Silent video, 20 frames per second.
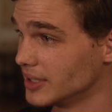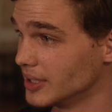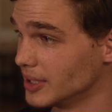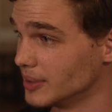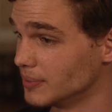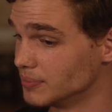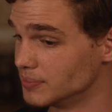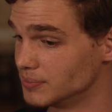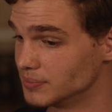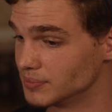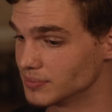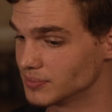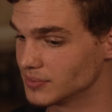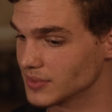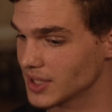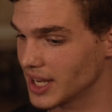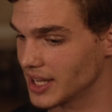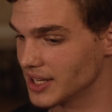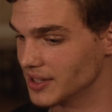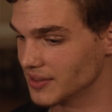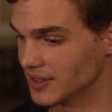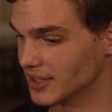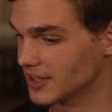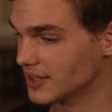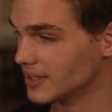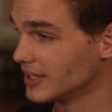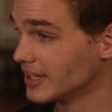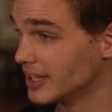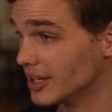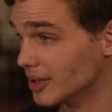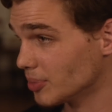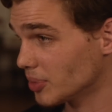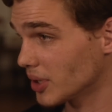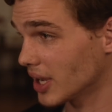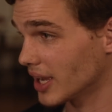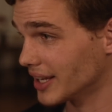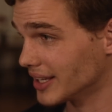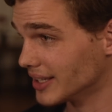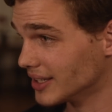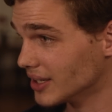I'm kind of a cleanup
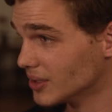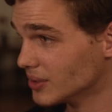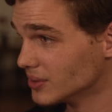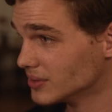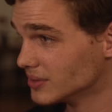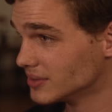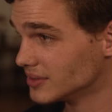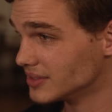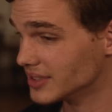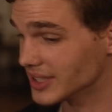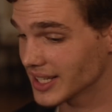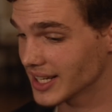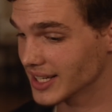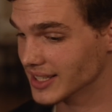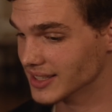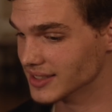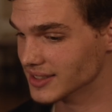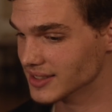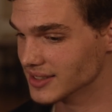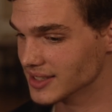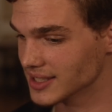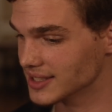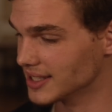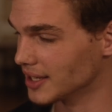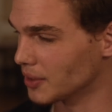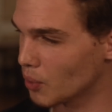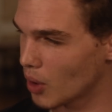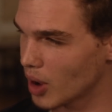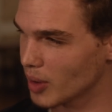guy, you know? The kind that's like